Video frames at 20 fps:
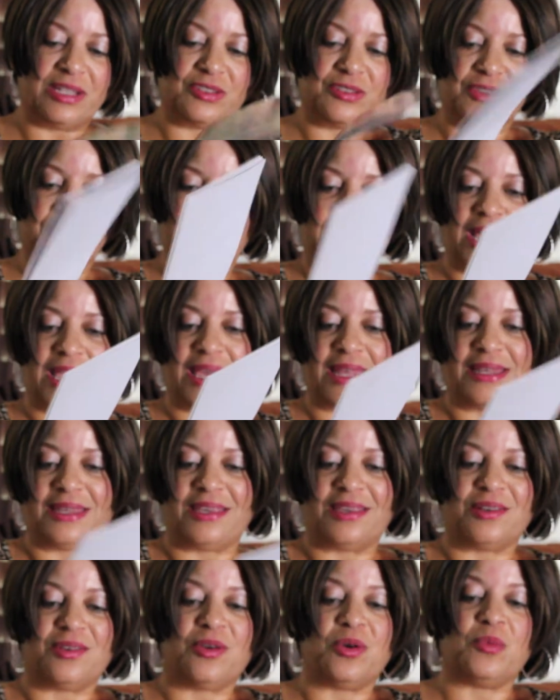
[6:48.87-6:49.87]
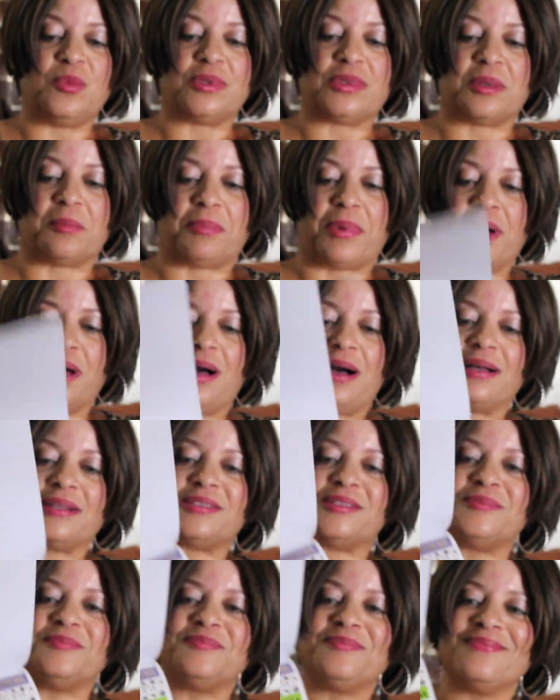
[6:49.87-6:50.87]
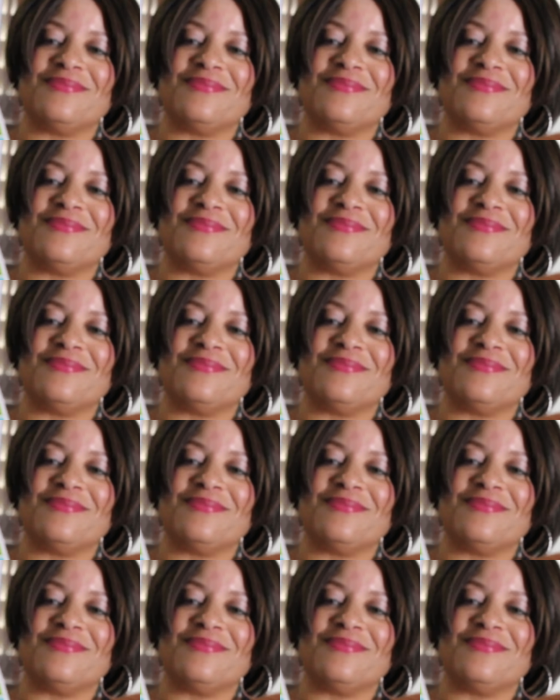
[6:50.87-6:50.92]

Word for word: and then I gotta get on with the box.